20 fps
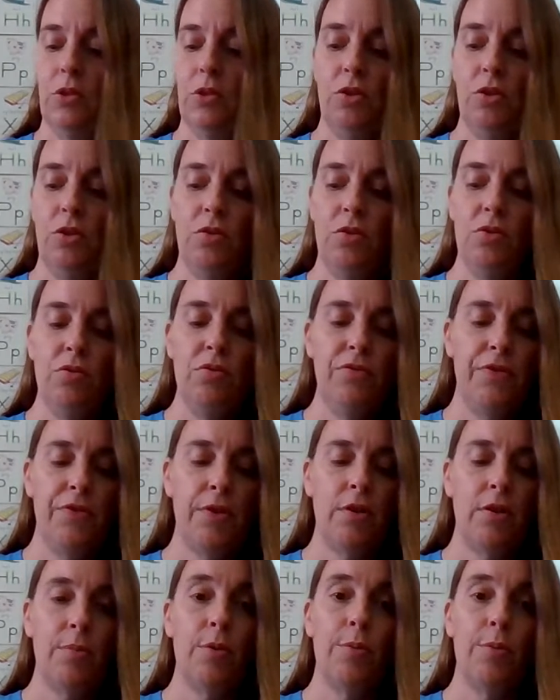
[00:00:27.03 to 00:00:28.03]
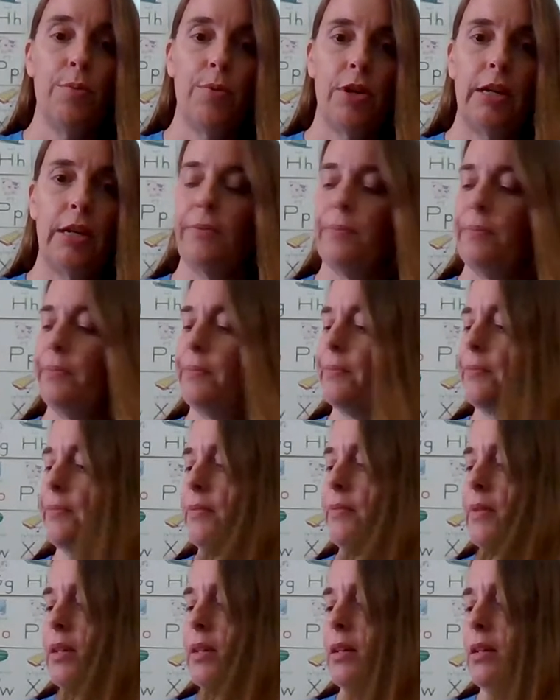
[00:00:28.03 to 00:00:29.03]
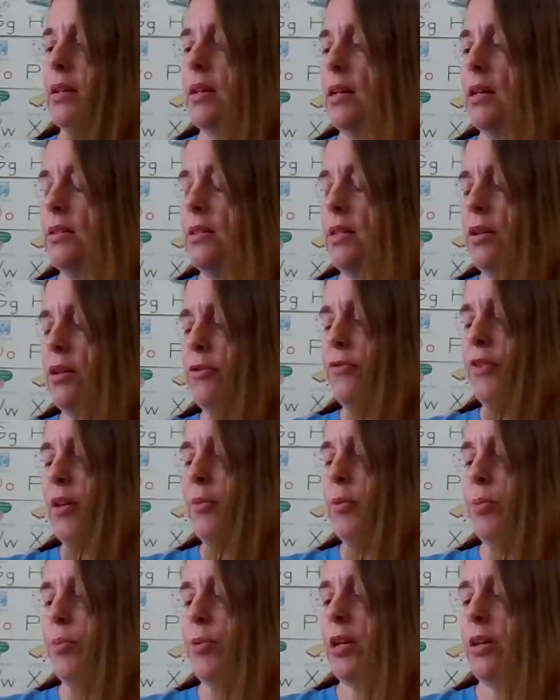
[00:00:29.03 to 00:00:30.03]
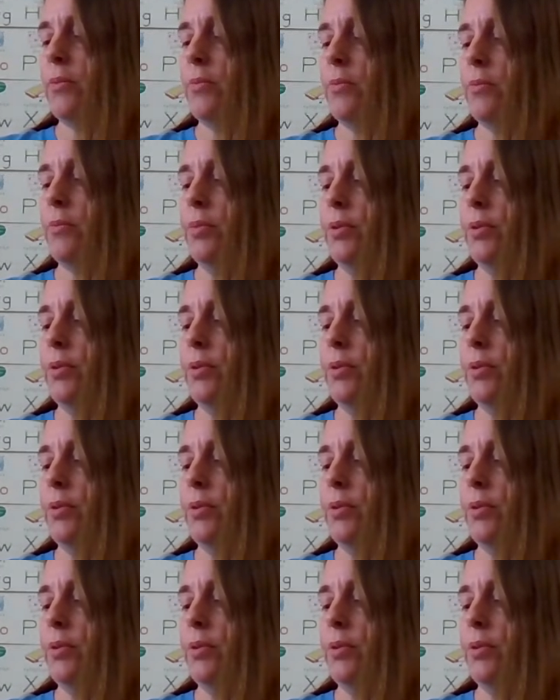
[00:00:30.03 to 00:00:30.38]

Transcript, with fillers: To Farmer Brown. Dear Farmer Brown,